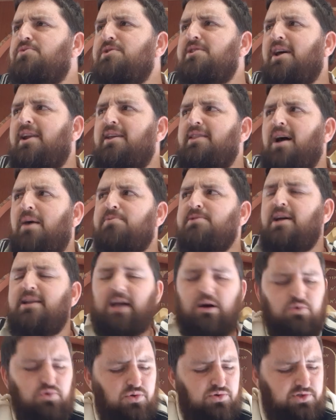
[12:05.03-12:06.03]
we're studying the upside
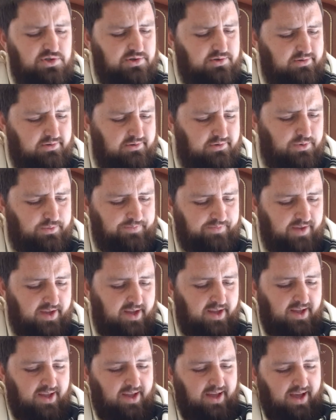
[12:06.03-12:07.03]
down Nuns. Nun.
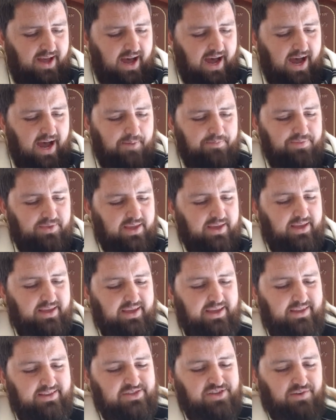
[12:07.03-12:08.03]
Um, he,
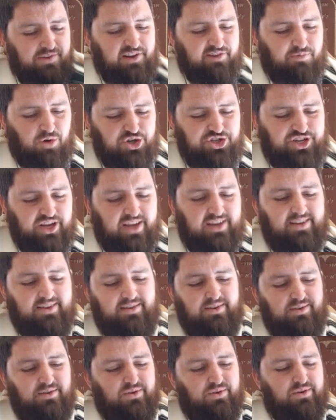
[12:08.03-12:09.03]
he, the servant of Moshe,
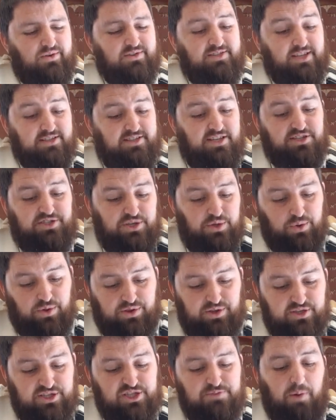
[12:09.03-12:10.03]
since his
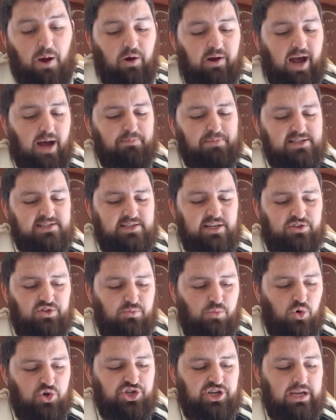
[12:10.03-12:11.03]
youth, spoke up and said to
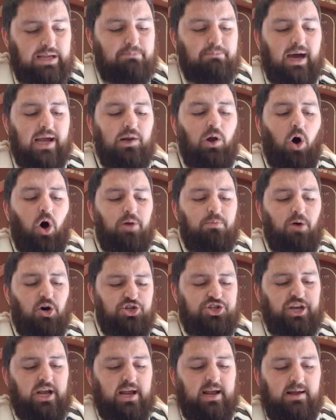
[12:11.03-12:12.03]
Moshe, My Lord
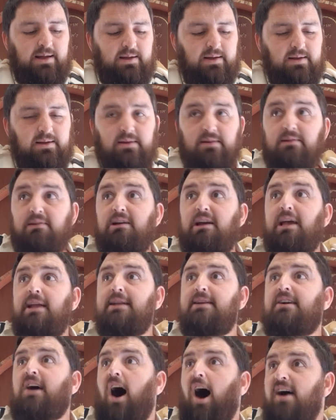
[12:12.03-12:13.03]
Moshe,
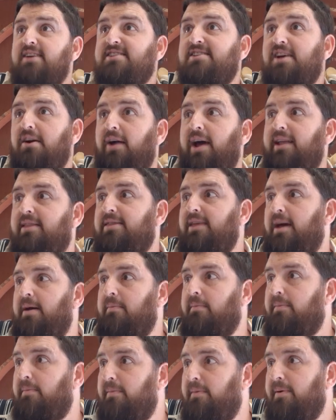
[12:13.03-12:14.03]
incarcerate
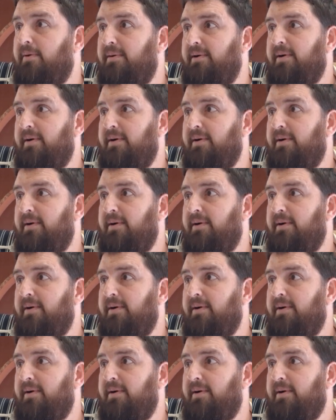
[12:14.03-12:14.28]
them,